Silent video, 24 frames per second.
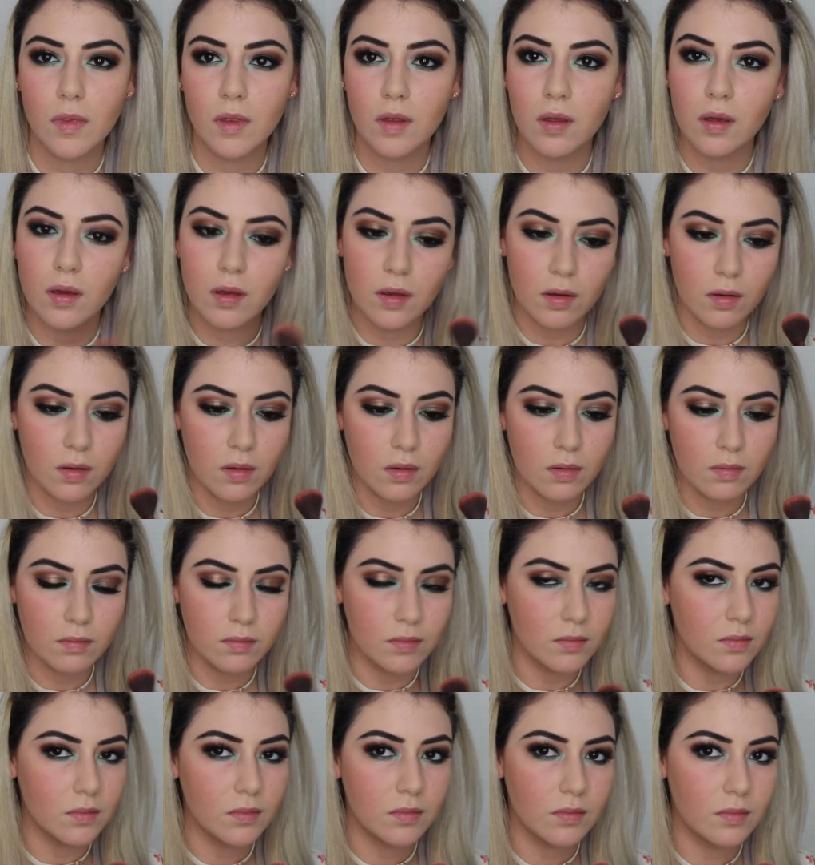Okay.
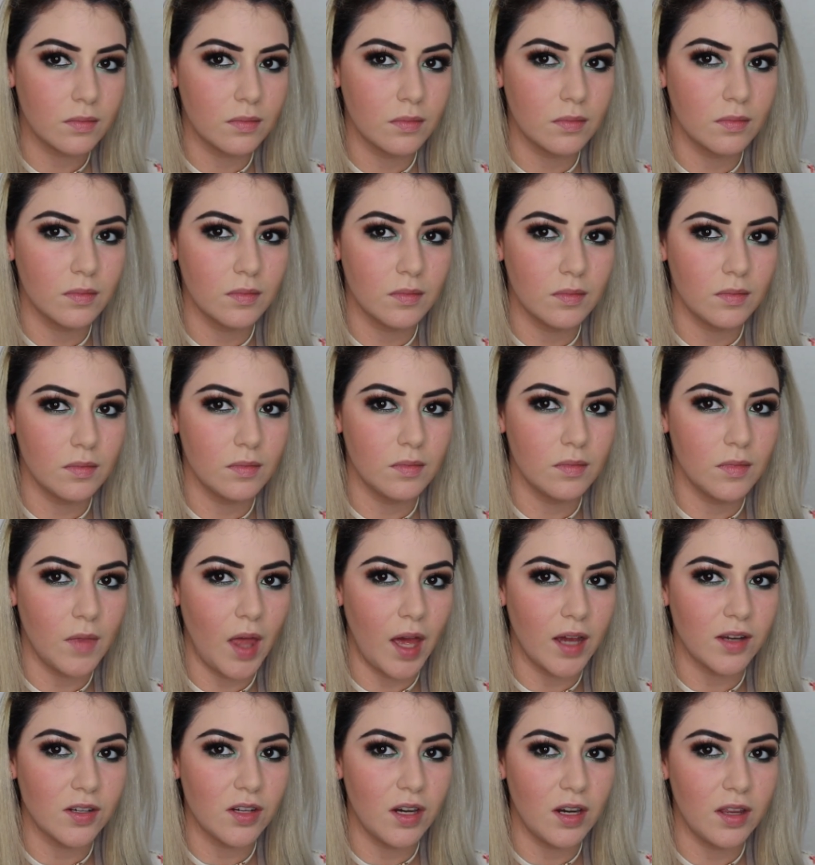
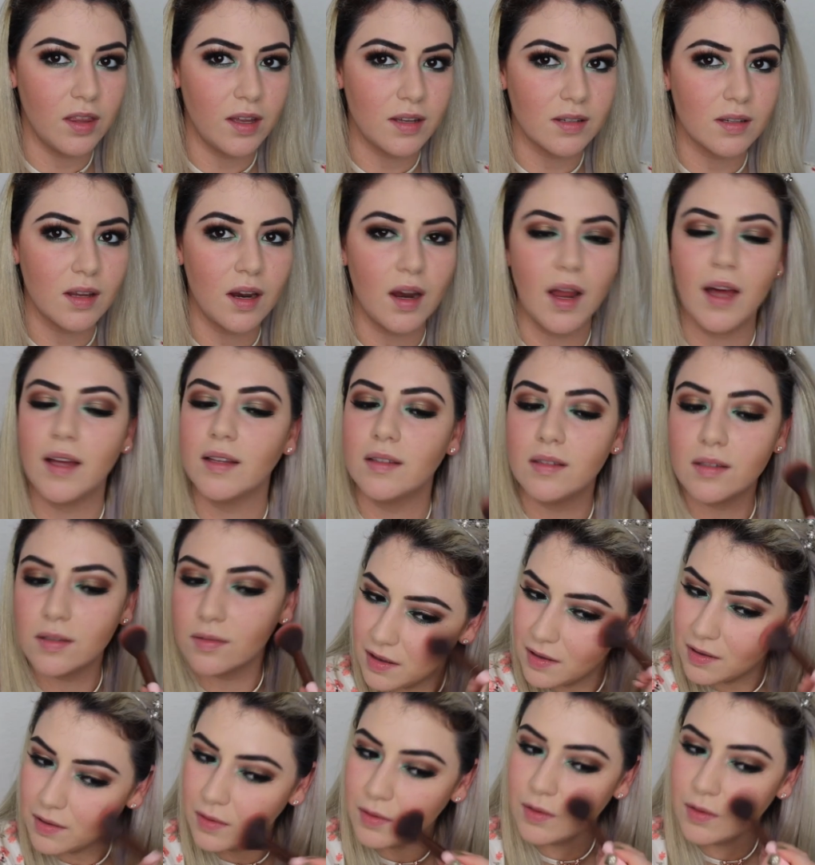Actually, that's a lot.